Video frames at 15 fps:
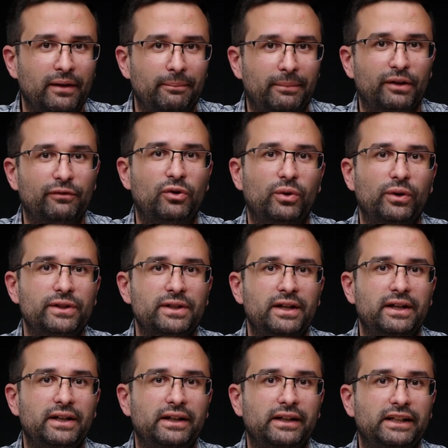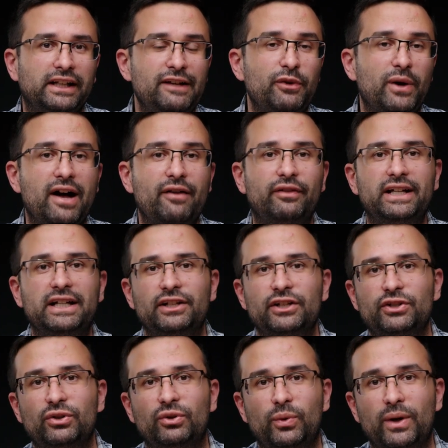But of course, if you have any
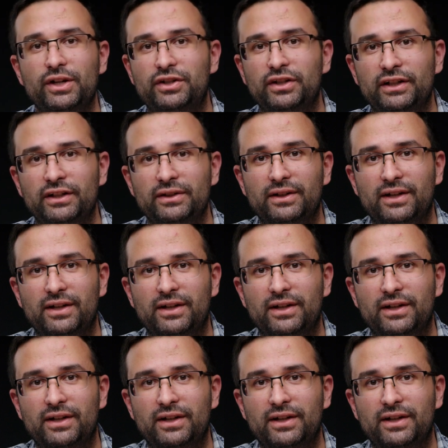additional questions,